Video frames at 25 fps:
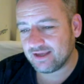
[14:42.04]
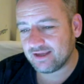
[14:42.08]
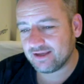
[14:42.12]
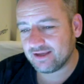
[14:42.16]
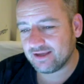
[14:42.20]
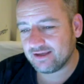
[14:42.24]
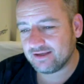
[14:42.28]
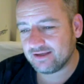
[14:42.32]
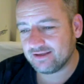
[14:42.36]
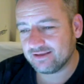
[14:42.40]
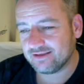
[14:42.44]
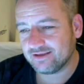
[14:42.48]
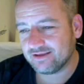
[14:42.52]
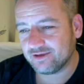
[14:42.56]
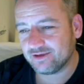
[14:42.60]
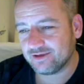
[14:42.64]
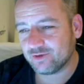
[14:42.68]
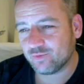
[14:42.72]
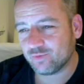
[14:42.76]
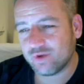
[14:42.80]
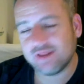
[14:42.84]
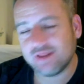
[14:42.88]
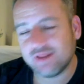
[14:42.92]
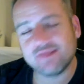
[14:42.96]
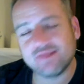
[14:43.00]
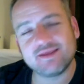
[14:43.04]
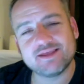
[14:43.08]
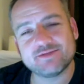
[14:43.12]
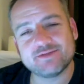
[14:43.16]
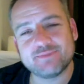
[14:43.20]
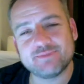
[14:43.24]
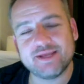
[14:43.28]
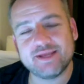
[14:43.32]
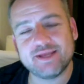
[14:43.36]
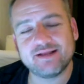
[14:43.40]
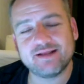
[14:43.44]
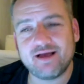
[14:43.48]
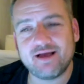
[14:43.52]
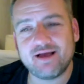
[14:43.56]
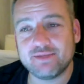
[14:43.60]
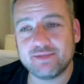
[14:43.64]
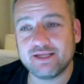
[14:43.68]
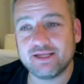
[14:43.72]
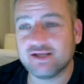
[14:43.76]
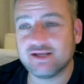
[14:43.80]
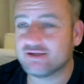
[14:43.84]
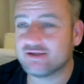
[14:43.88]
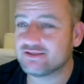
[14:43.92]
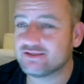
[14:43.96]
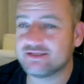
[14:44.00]
you know, one of the kids made a comment.
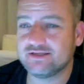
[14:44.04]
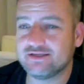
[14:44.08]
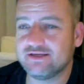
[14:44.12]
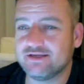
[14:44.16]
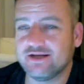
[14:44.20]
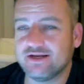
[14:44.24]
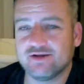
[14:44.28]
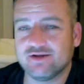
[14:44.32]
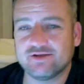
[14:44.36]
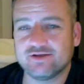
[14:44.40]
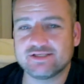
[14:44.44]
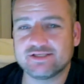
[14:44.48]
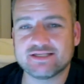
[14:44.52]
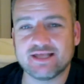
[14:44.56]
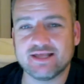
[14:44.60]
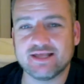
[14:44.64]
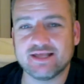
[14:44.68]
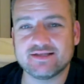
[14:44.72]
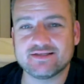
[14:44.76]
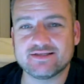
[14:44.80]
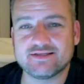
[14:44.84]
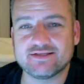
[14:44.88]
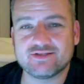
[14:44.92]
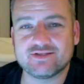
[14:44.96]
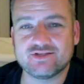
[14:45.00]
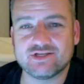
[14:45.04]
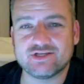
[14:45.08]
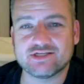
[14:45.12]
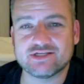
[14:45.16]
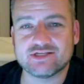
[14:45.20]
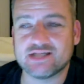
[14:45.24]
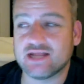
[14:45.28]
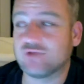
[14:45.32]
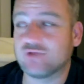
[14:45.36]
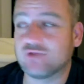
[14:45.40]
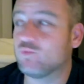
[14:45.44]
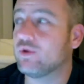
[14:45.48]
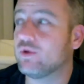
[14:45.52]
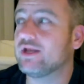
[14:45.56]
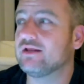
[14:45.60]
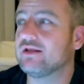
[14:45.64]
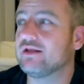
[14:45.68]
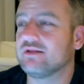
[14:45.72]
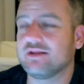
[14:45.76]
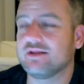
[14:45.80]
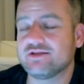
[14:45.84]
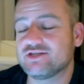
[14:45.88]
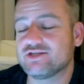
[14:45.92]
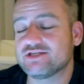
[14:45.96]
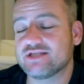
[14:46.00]
He goes, you know, it's just like
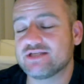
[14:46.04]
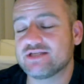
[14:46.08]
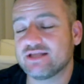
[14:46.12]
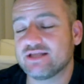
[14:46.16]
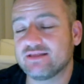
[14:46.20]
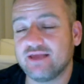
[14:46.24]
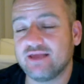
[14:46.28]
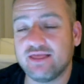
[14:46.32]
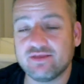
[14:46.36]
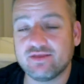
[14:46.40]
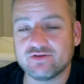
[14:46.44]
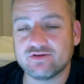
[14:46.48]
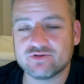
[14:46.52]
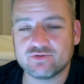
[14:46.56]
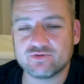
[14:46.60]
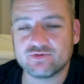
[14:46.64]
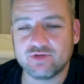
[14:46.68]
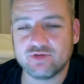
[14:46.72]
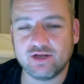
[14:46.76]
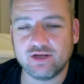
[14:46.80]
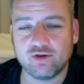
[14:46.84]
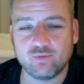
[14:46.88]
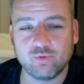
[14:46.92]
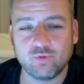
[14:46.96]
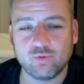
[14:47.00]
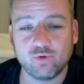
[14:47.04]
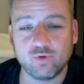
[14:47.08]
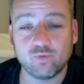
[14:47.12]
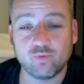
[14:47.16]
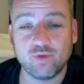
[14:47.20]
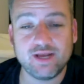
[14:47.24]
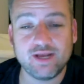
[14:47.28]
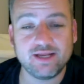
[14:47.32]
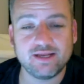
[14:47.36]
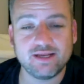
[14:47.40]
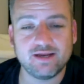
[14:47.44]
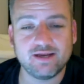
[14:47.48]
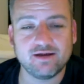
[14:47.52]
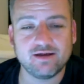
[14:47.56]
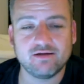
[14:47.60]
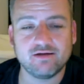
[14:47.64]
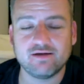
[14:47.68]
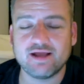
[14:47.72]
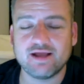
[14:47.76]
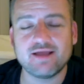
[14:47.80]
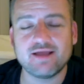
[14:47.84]
winning, just like the others, you know, we're winning here.